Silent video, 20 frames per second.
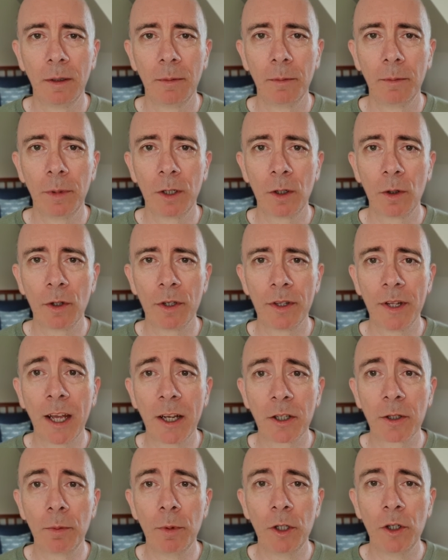because
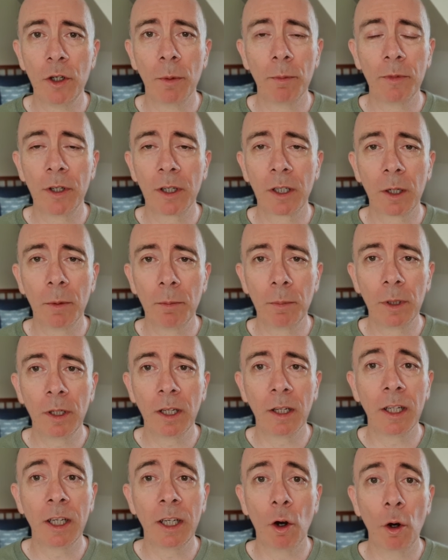next we jump to a
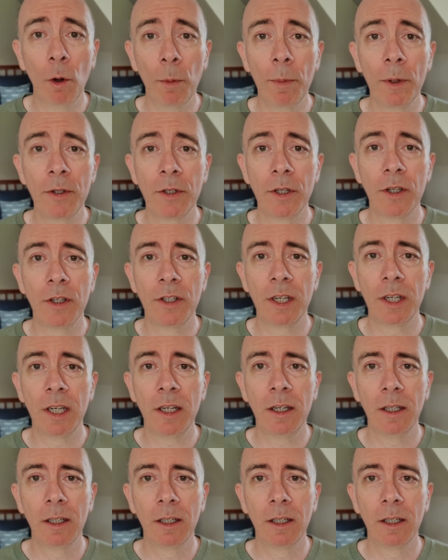completely opposite scene.